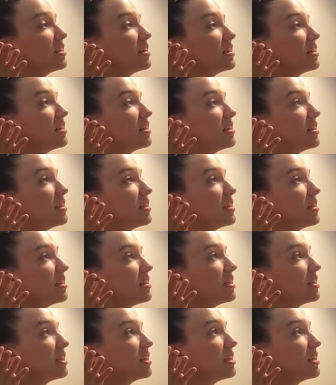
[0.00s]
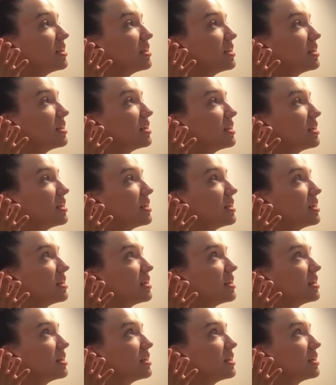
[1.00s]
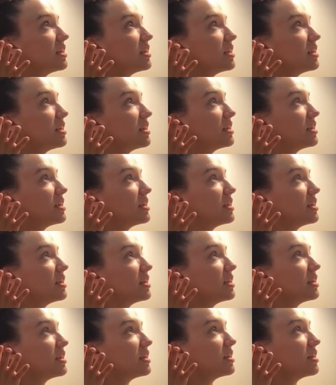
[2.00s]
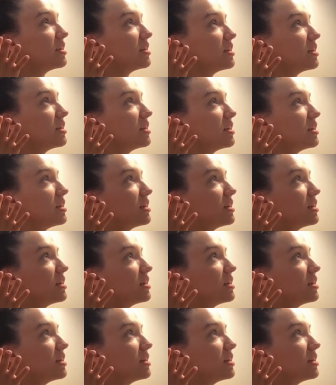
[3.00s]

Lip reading: [no speech]